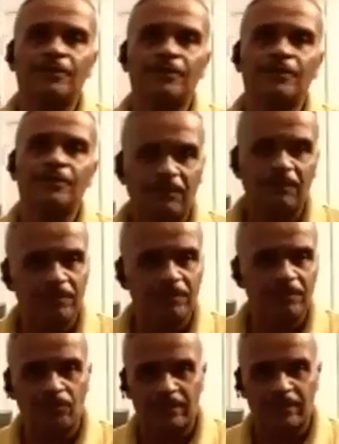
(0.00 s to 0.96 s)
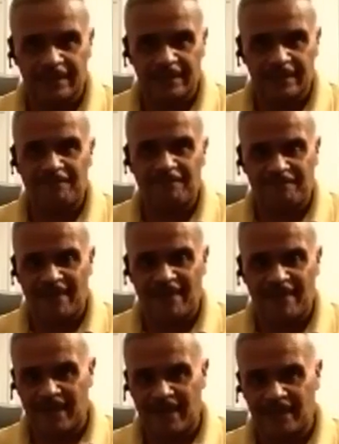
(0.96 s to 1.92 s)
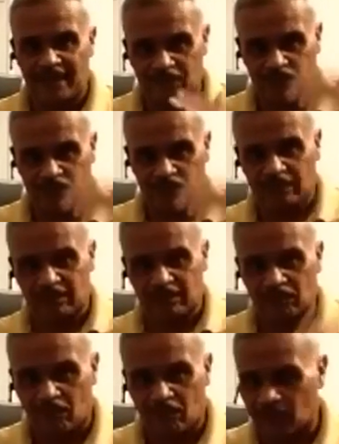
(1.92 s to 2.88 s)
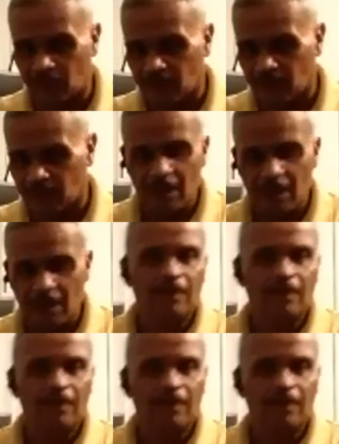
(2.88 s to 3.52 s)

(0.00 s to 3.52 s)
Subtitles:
you're not gonna do it that fast throughout the whole song.